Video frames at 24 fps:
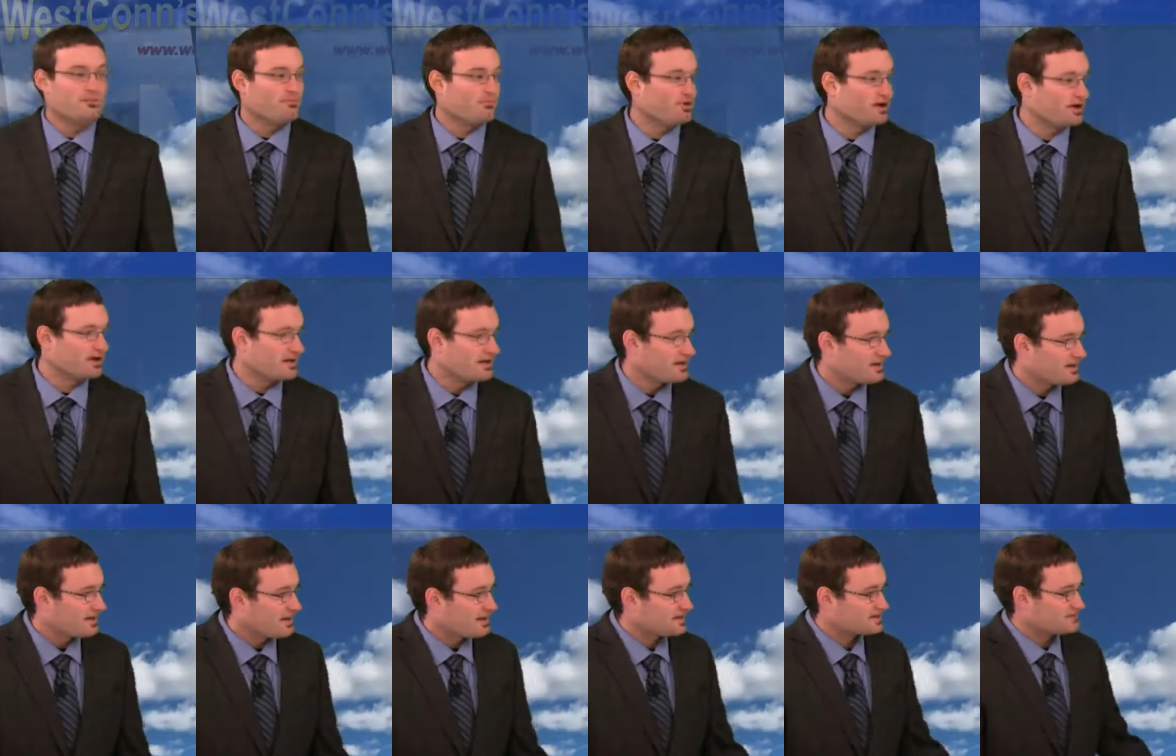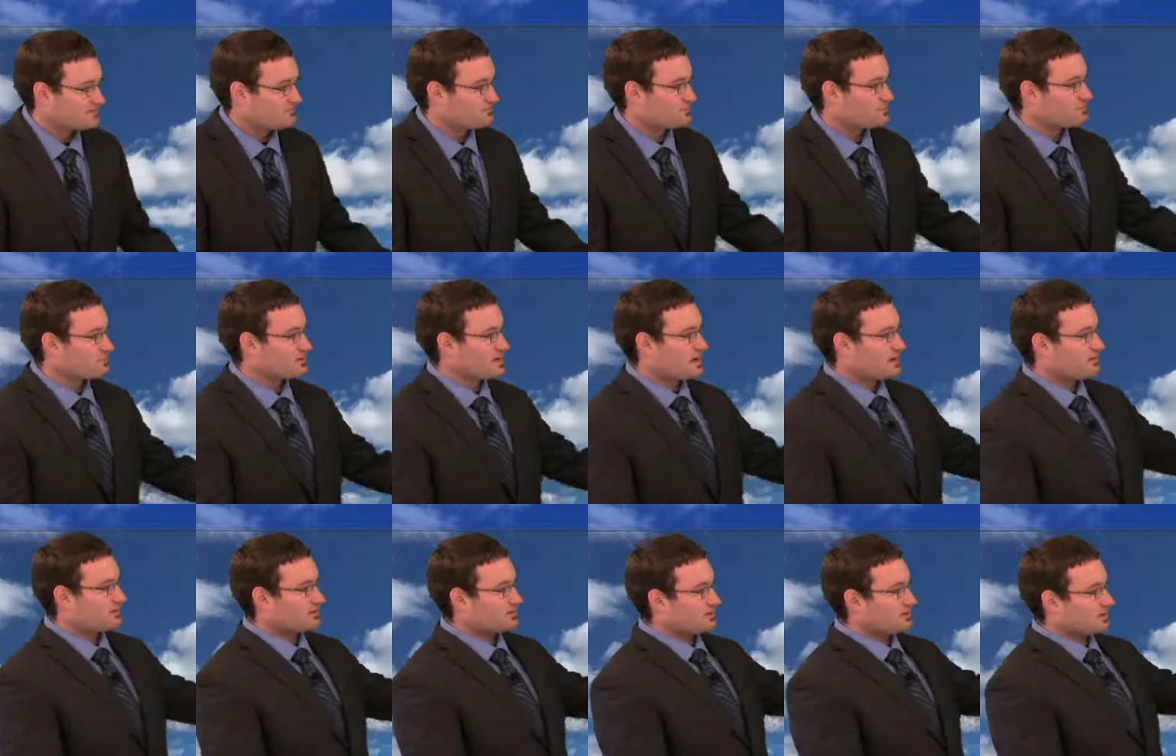But as of noon
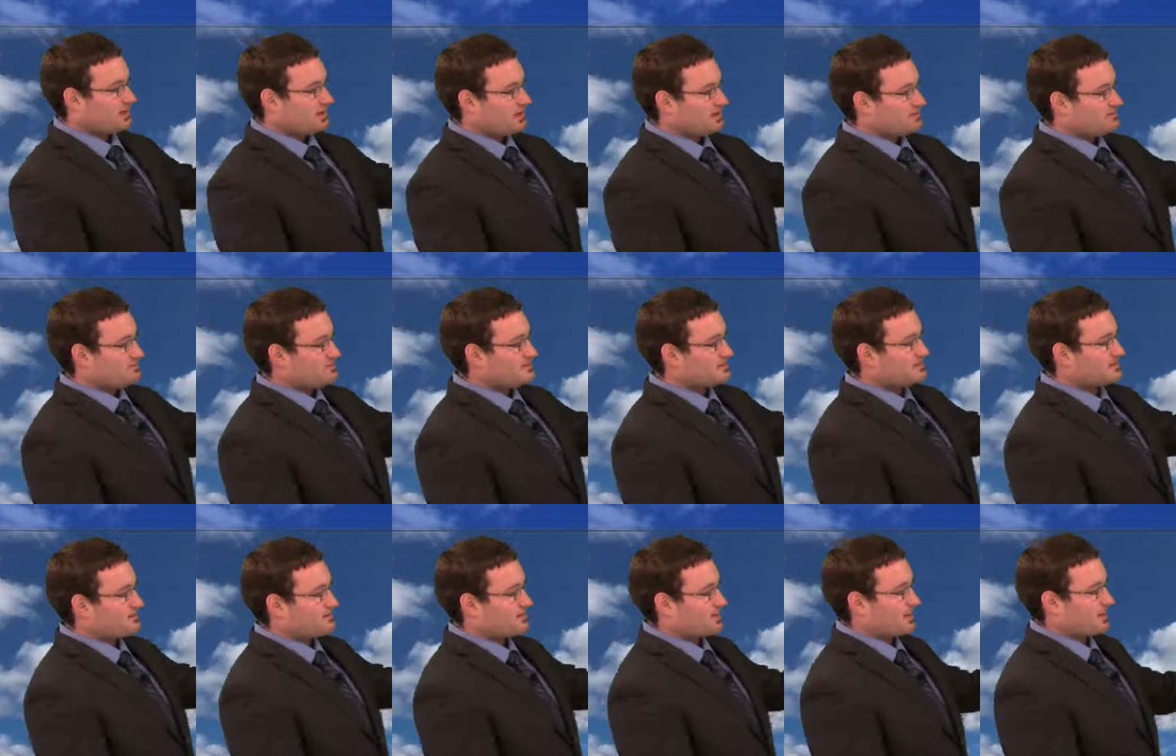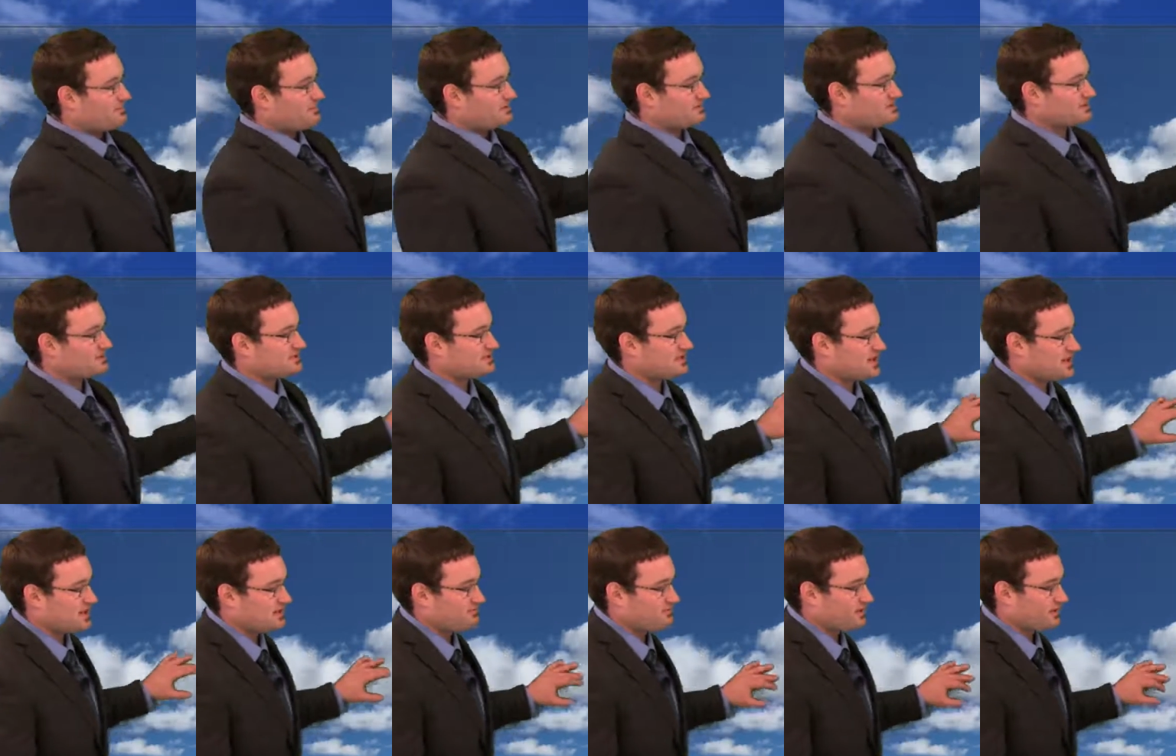hour on the Midtown campus in
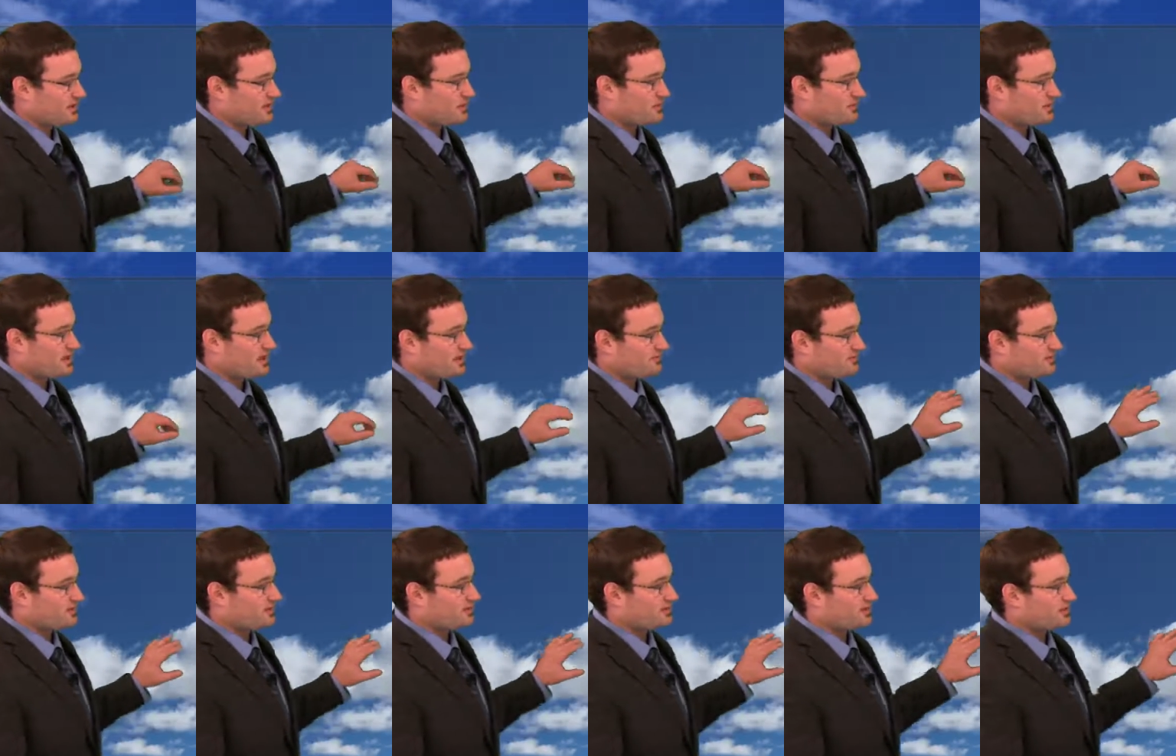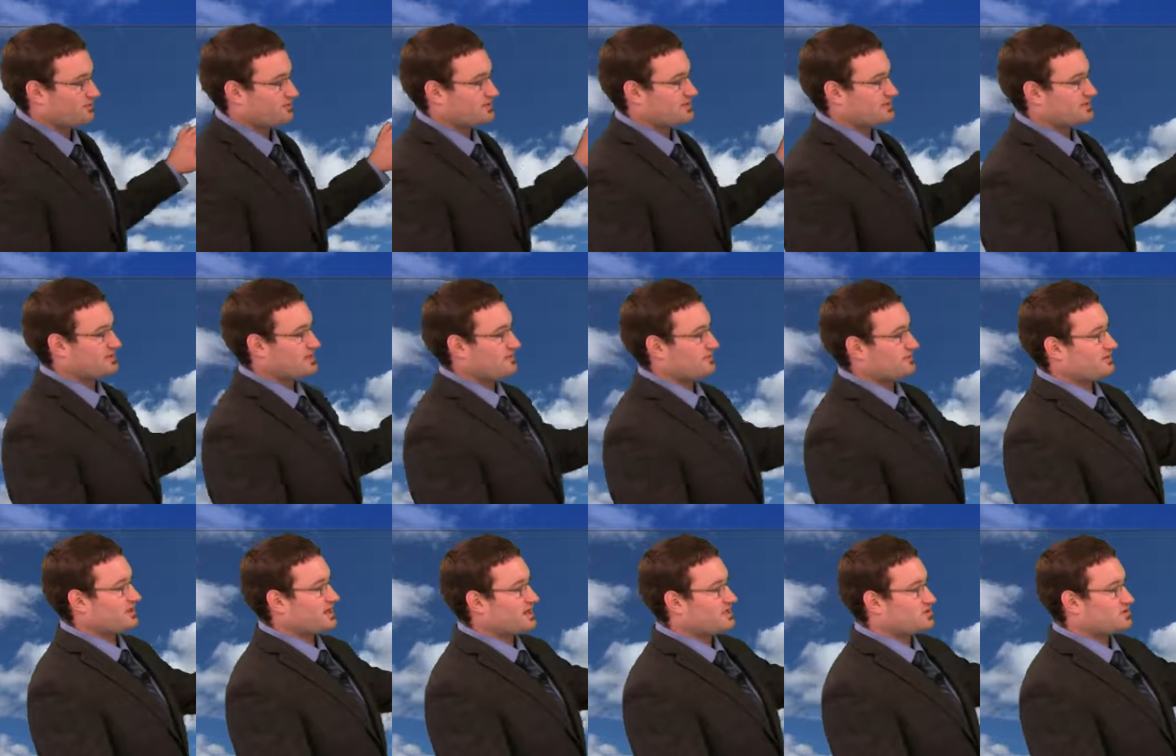Danbury, we have cleared things out
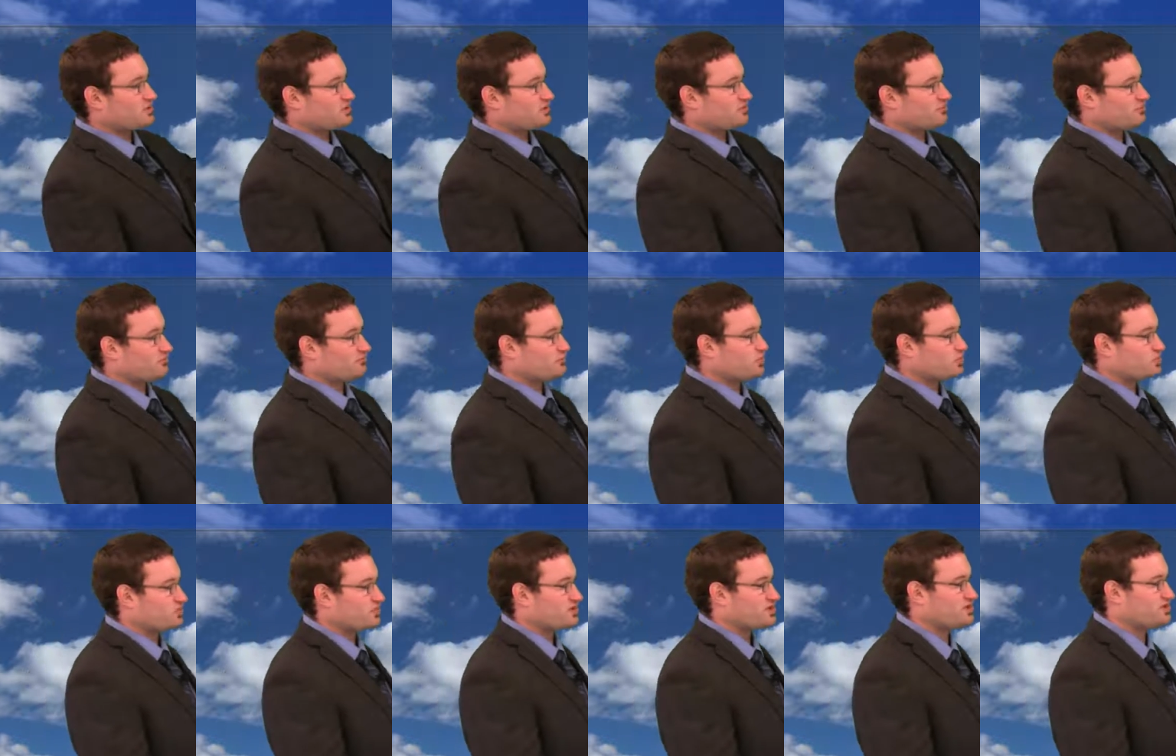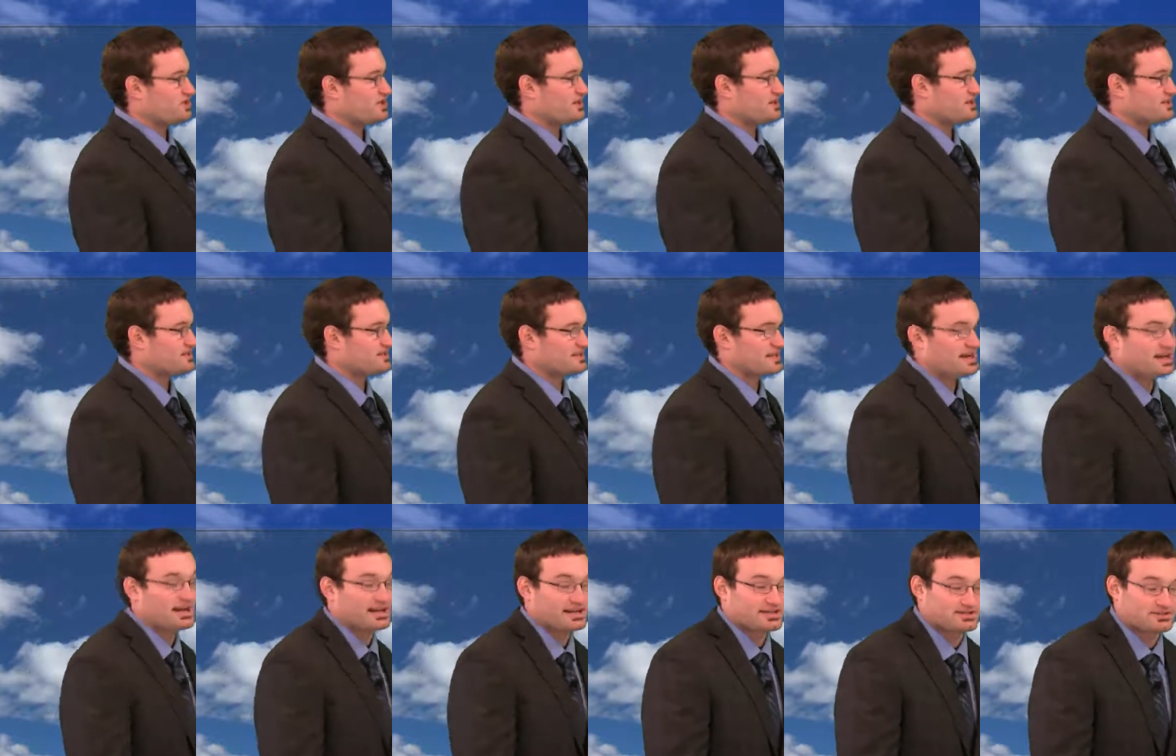nicely and there are mostly sunny
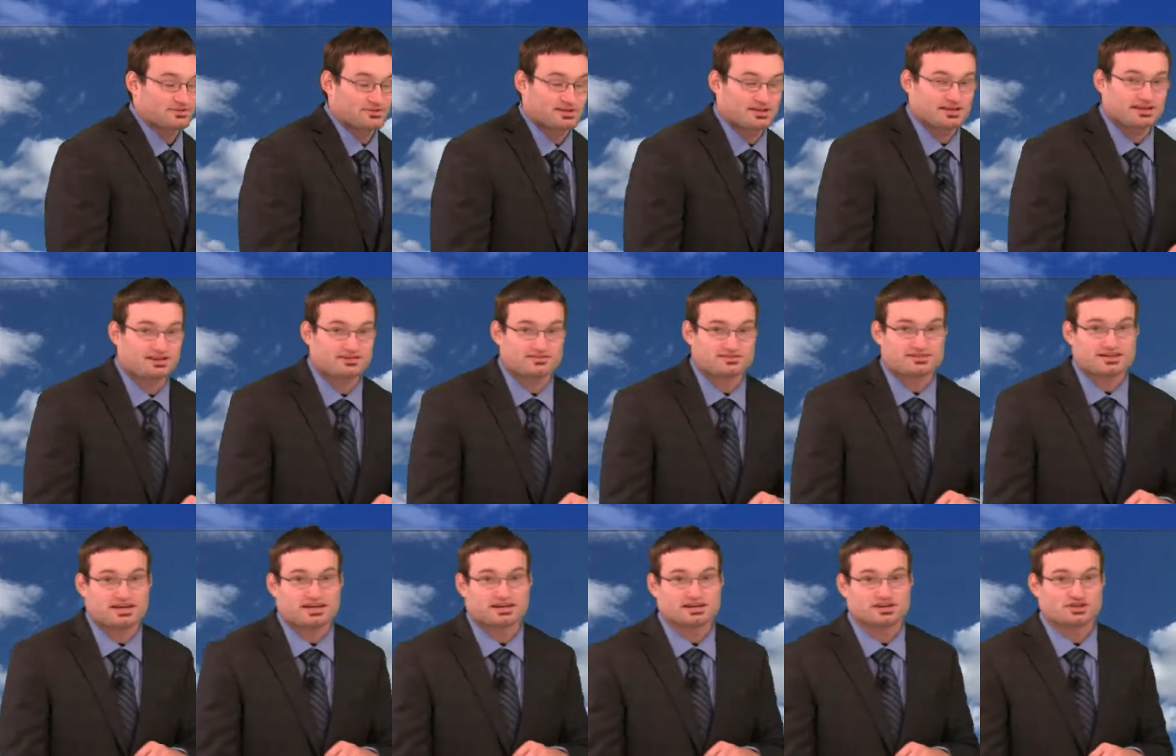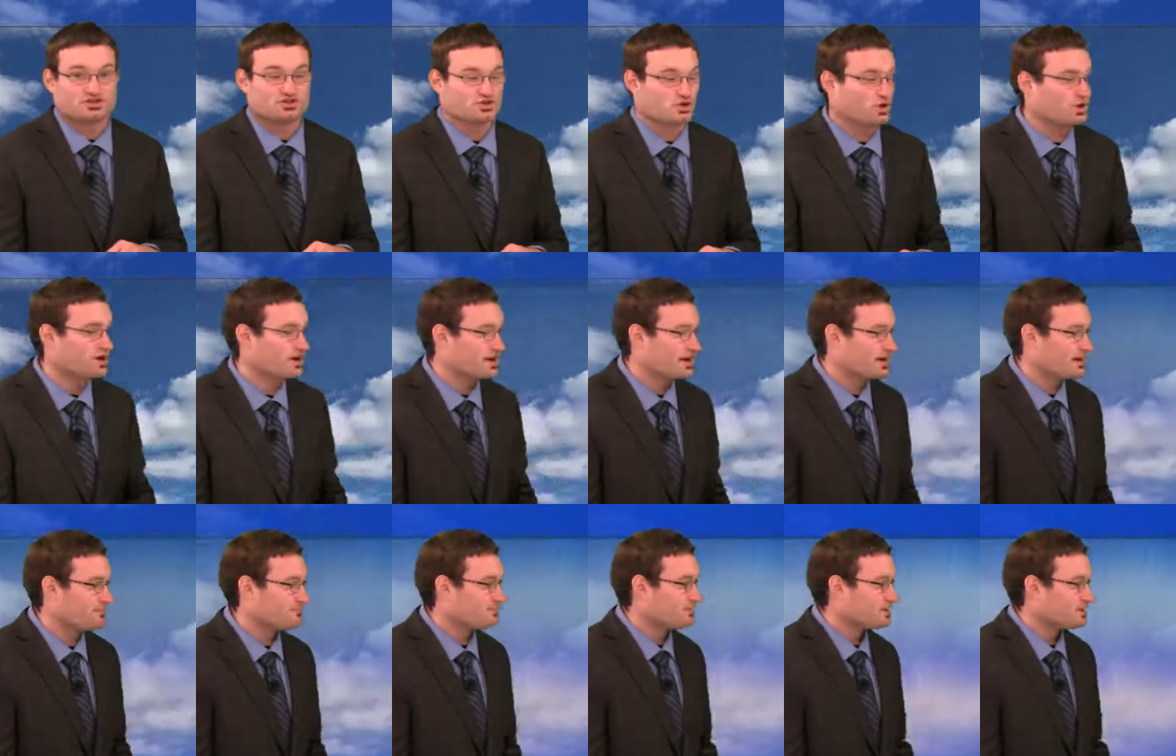skies, so get outside and enjoy it.